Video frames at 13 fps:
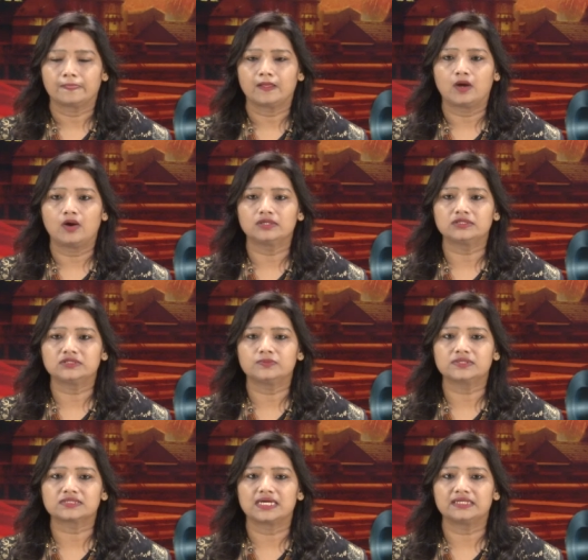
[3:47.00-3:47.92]
The audit
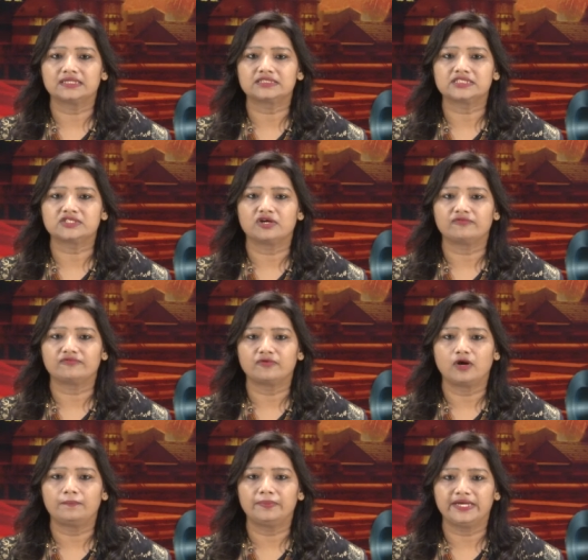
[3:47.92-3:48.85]
was conducted
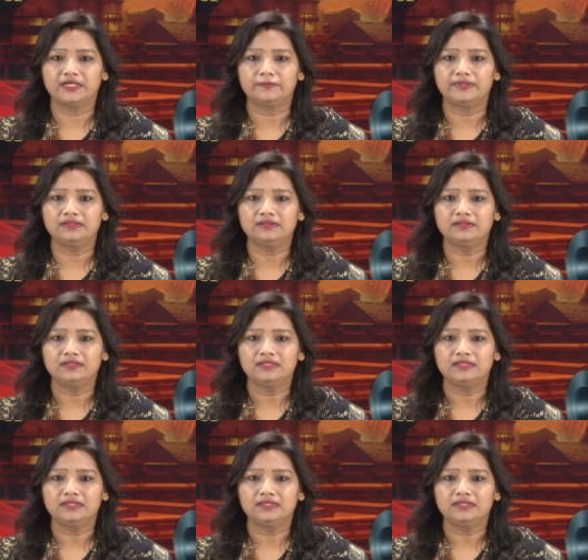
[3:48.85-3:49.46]
for plate mill,